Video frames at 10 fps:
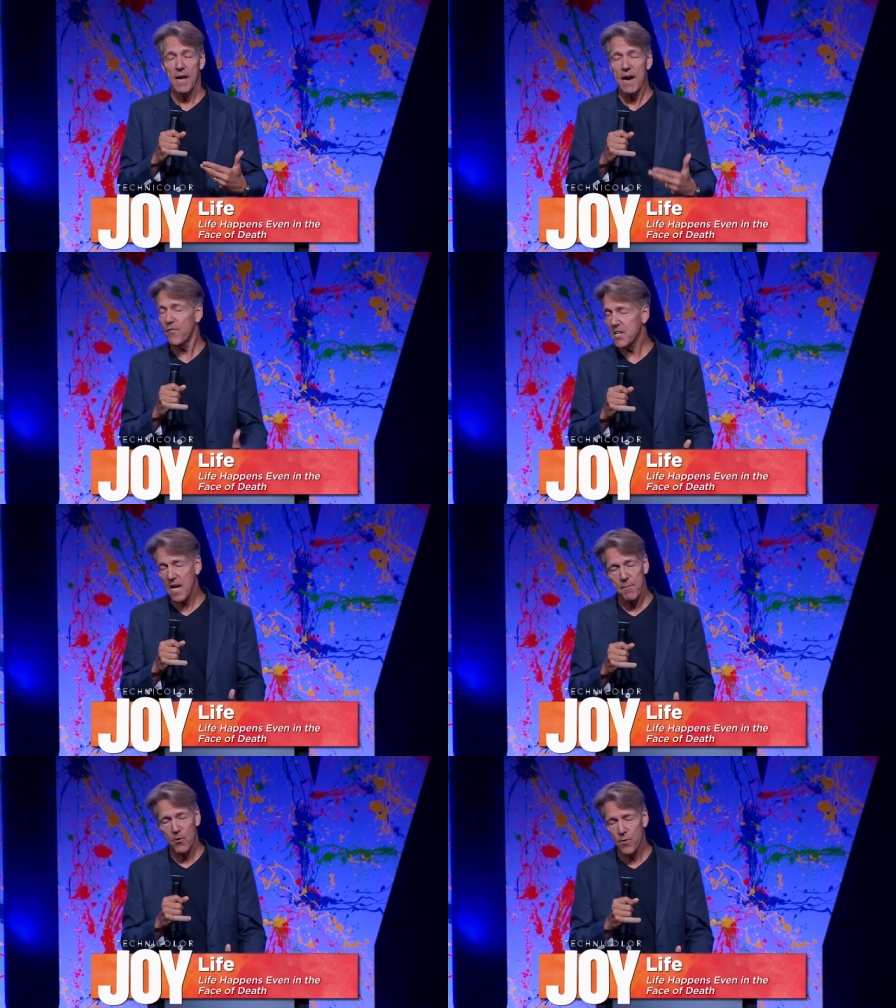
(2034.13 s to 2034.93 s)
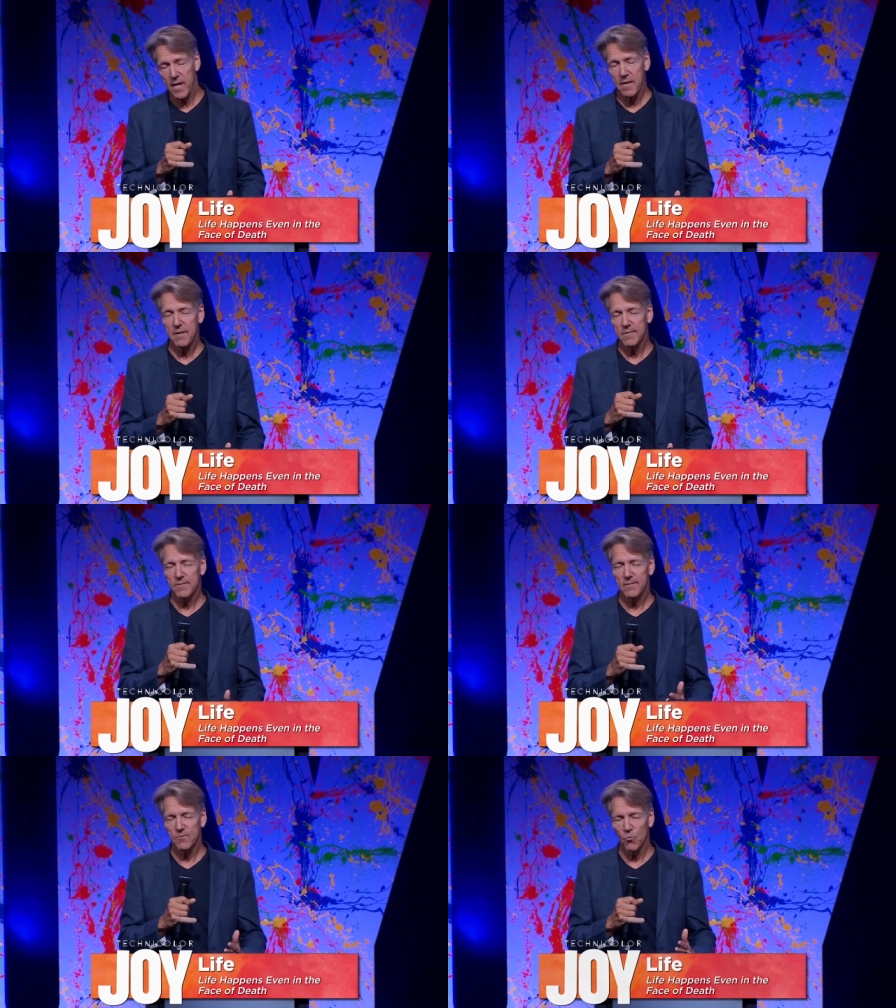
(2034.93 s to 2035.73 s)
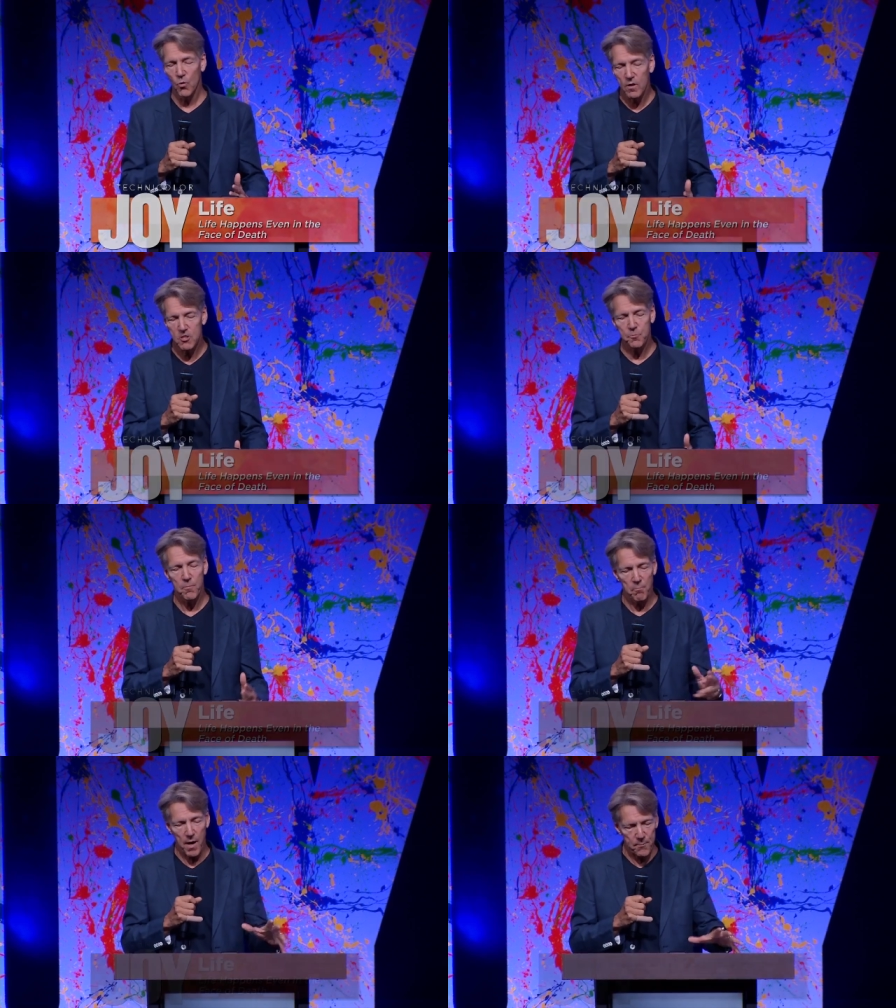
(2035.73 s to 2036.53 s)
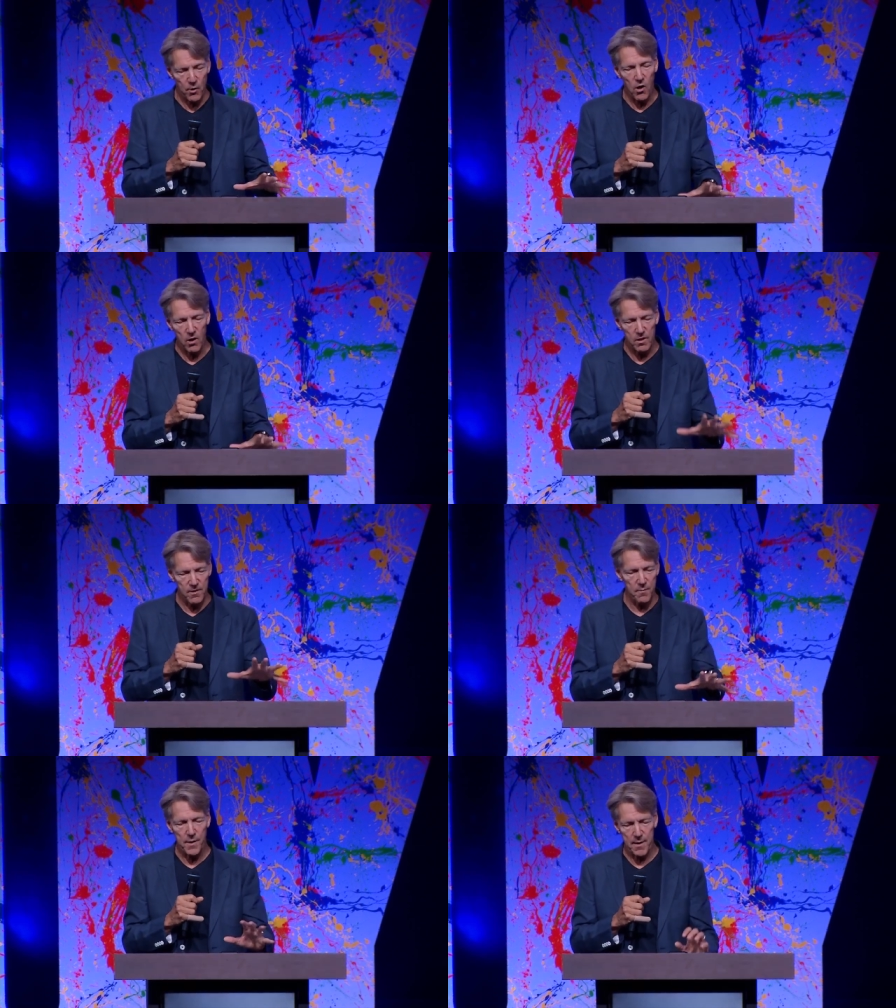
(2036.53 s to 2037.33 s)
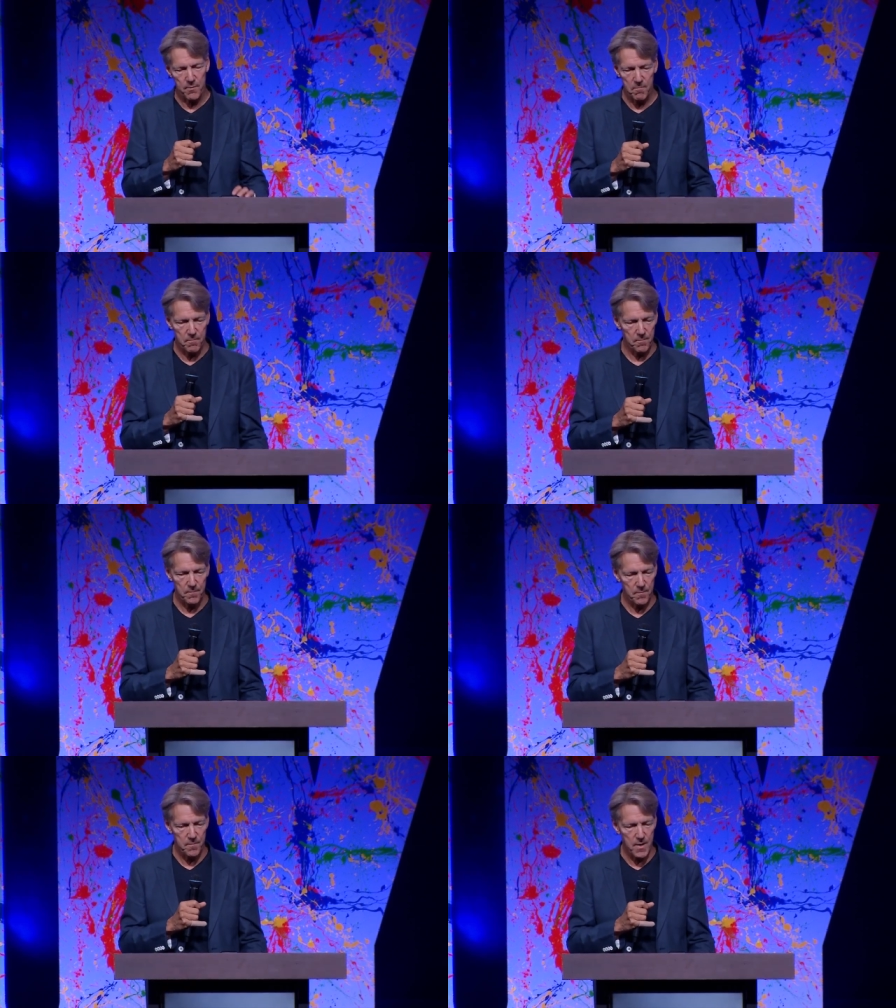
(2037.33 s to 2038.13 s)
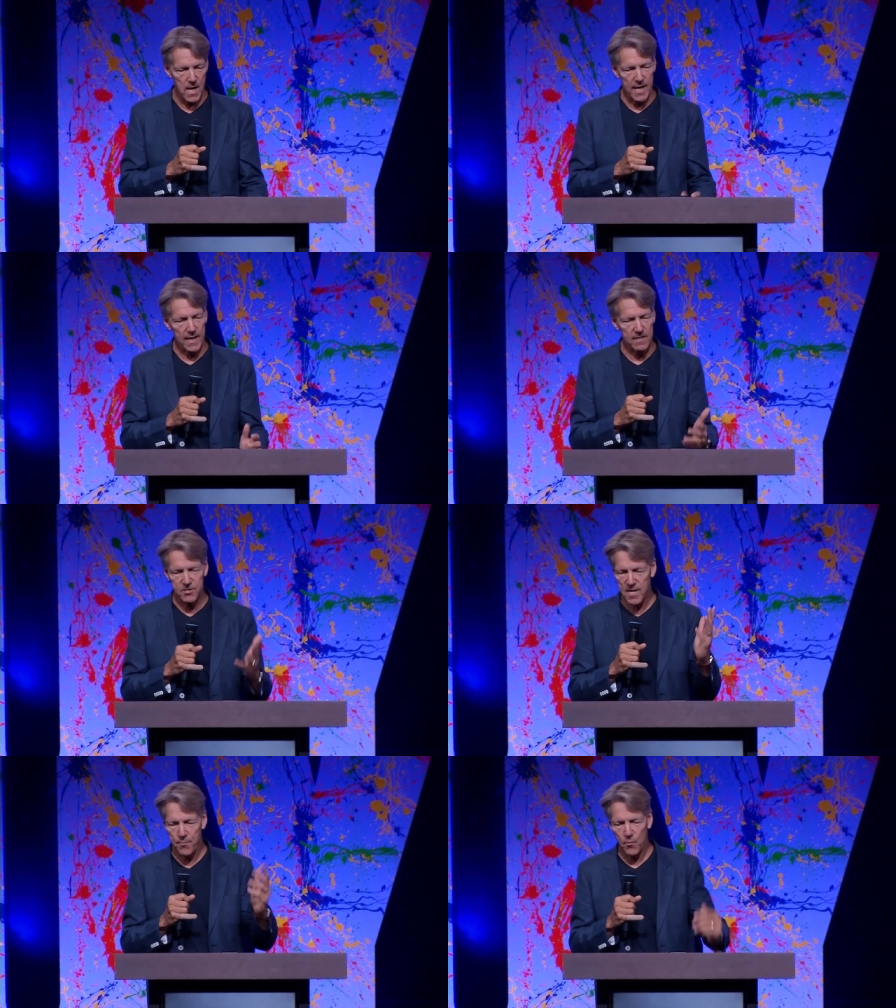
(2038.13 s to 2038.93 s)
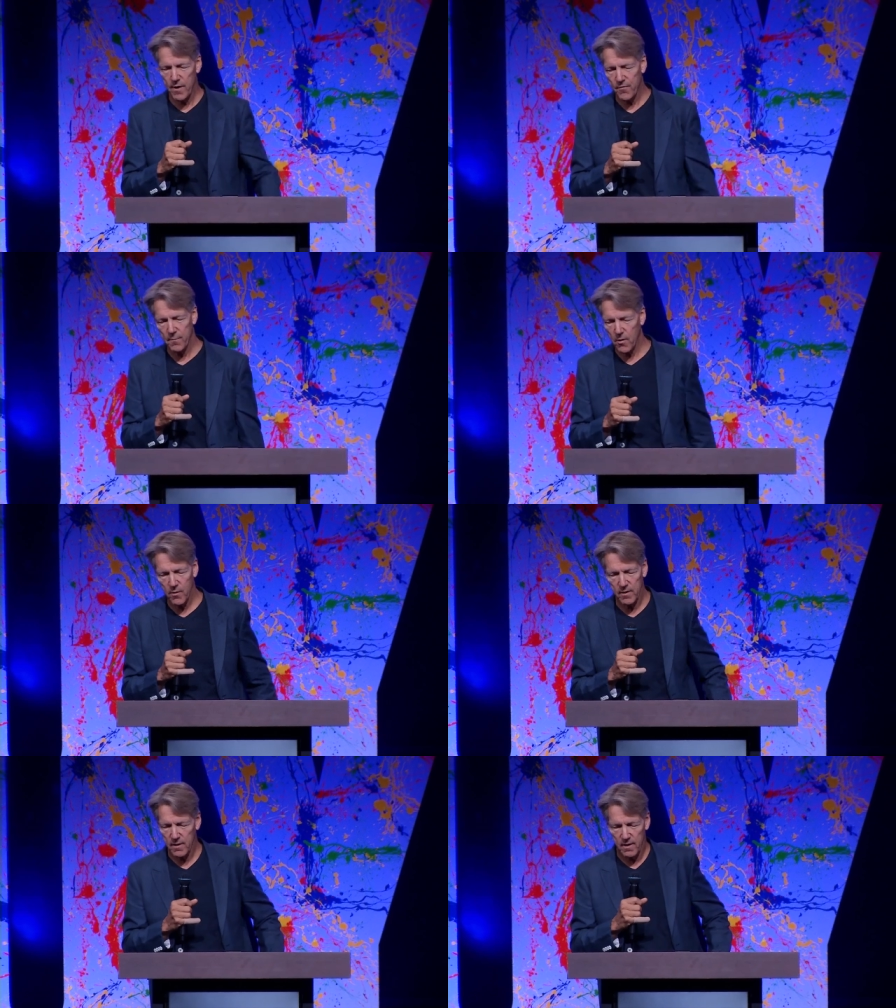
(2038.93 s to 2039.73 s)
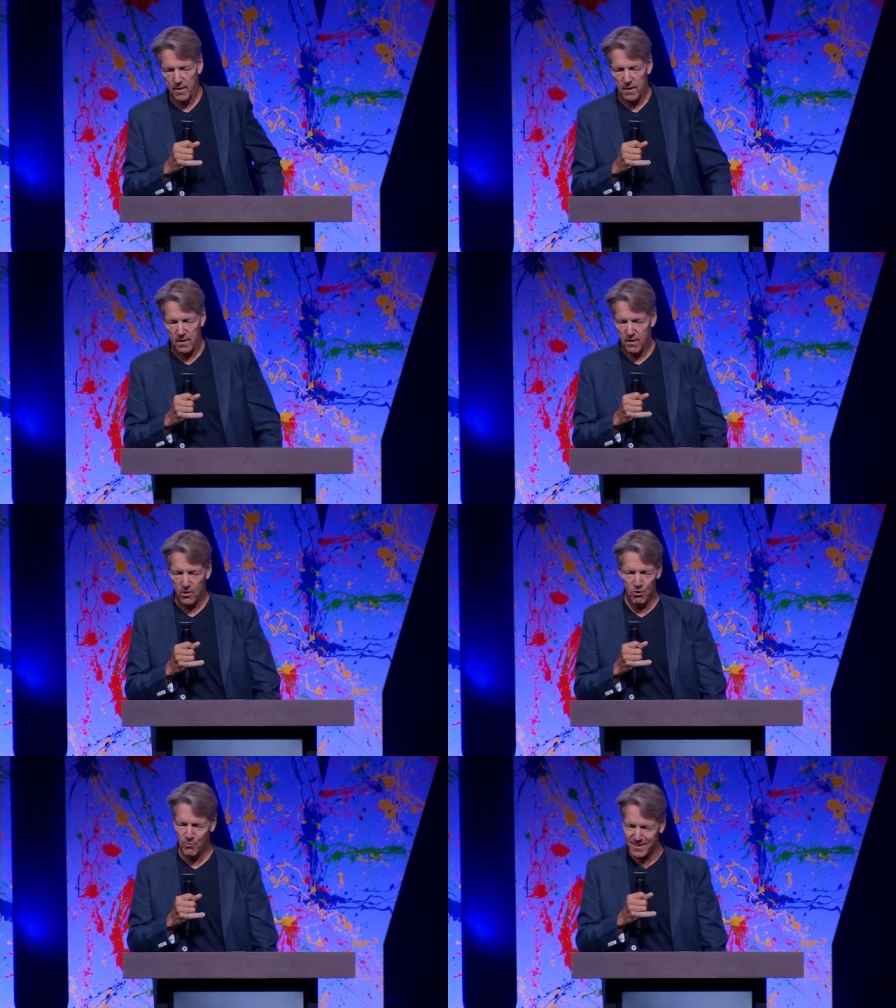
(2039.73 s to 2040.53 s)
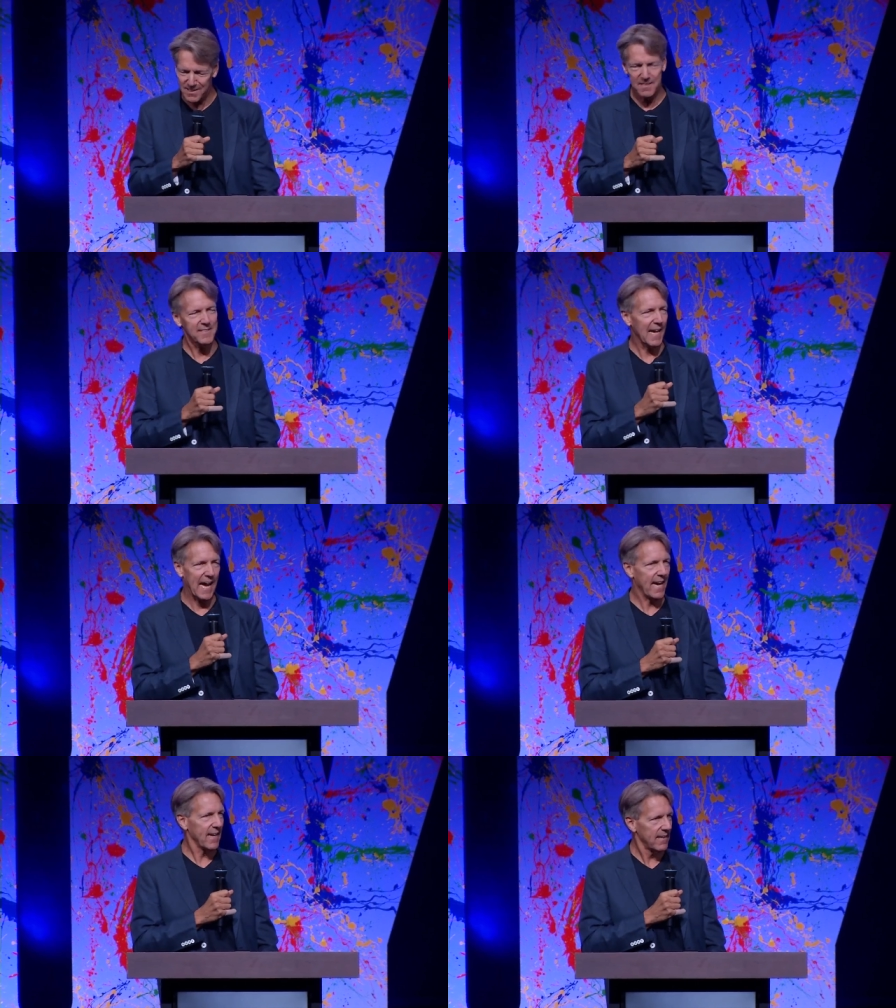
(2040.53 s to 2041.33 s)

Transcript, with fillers: Every time I read words by Paul in the Bible, I kind of step away from going, who is this guy?